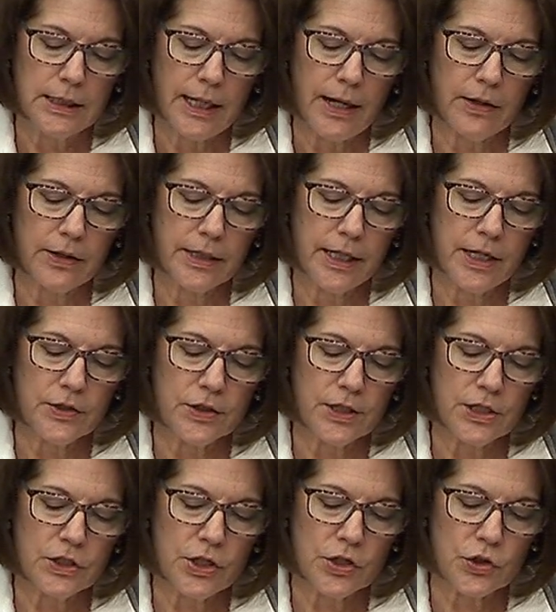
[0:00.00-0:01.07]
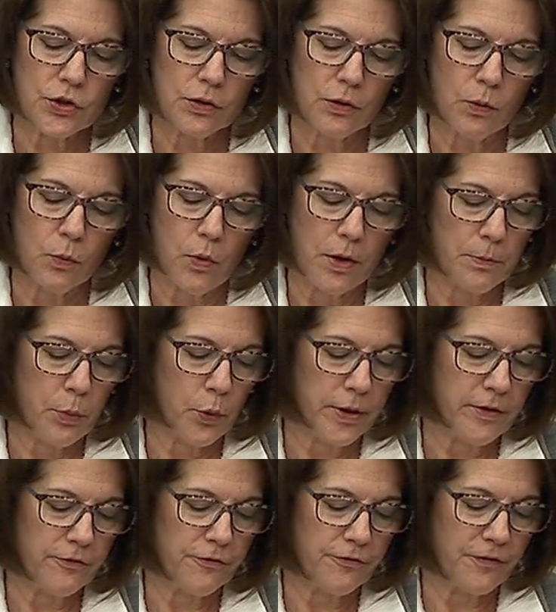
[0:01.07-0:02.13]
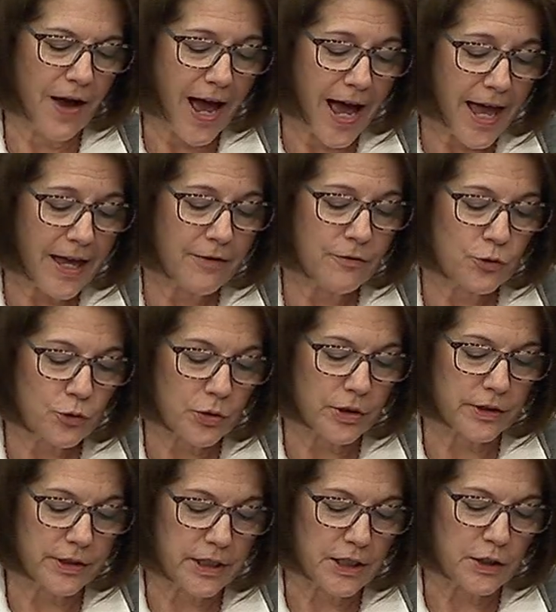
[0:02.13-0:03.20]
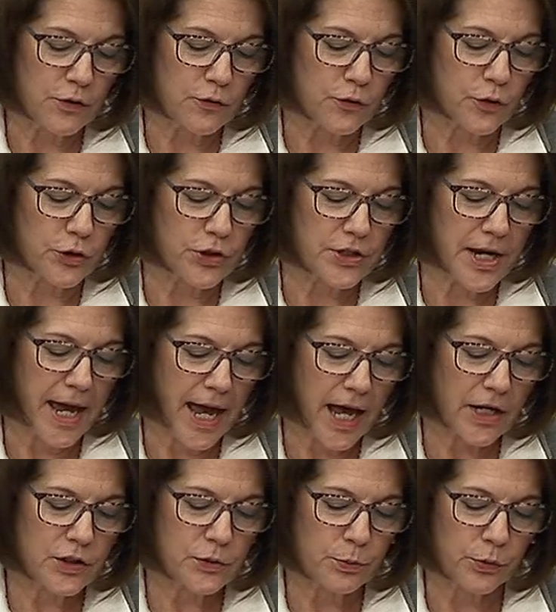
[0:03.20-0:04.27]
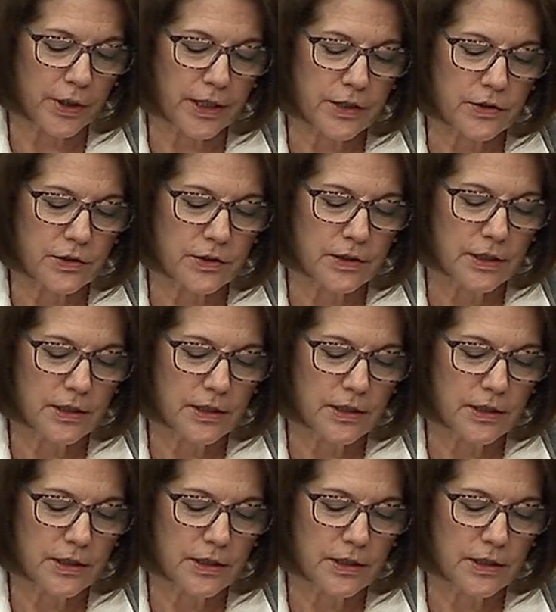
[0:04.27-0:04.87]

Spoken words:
allocates an additional $1.5 trillion for tax breaks